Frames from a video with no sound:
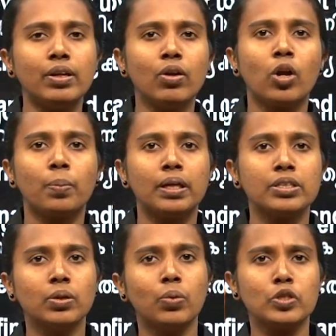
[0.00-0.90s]
corporation,
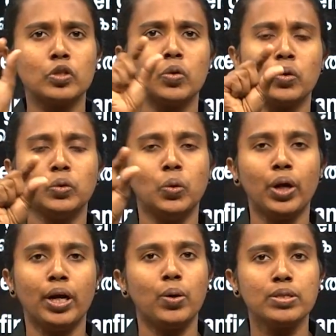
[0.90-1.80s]
you can
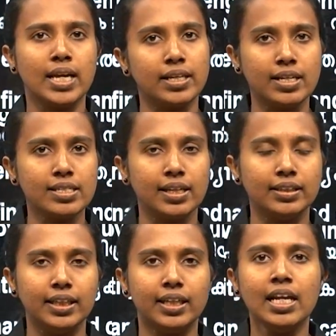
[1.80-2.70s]
write a sentence.
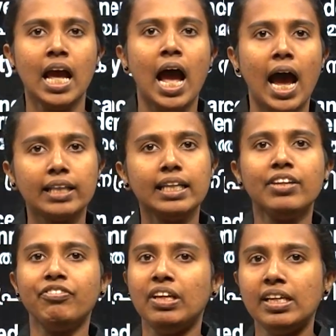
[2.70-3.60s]

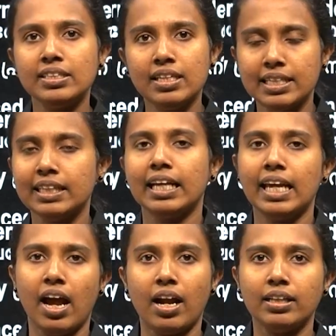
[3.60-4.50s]
That features
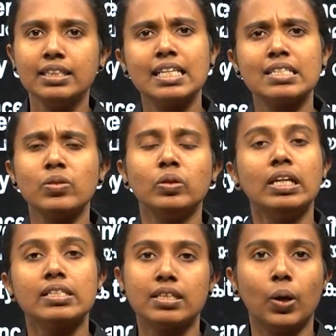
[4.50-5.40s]
are just
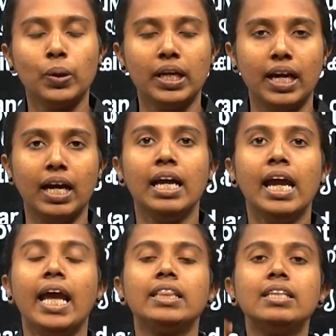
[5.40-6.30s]
list out.
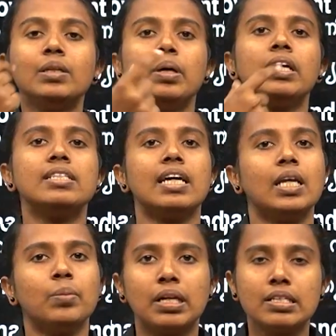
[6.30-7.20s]
Then merits and
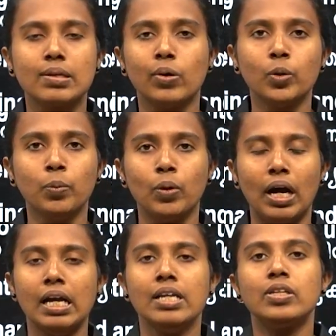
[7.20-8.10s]
demerits.
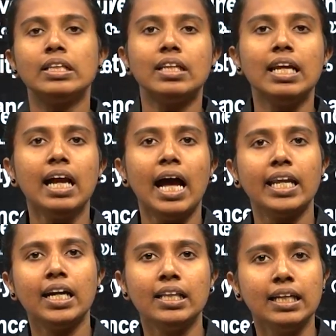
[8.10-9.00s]
So, if you
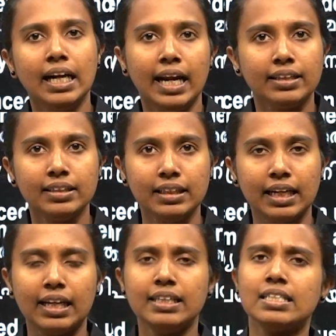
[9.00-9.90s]
have
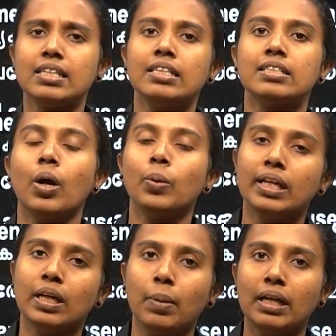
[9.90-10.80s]
just list out
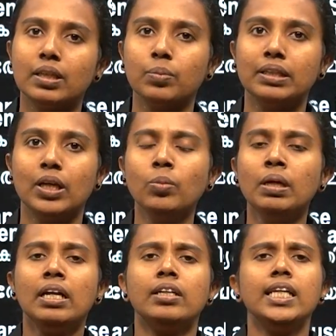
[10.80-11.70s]
the
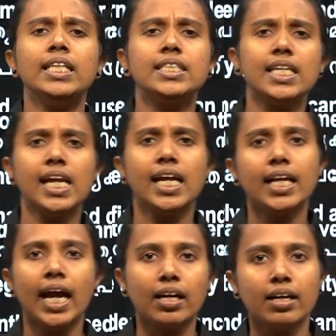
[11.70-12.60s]

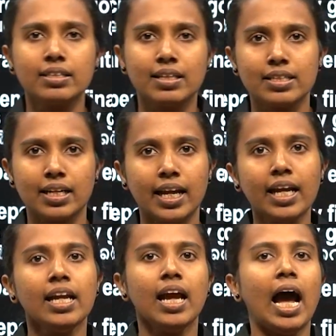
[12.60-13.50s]
detailed discussion.
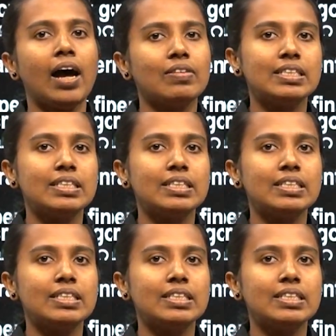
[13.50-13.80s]
So,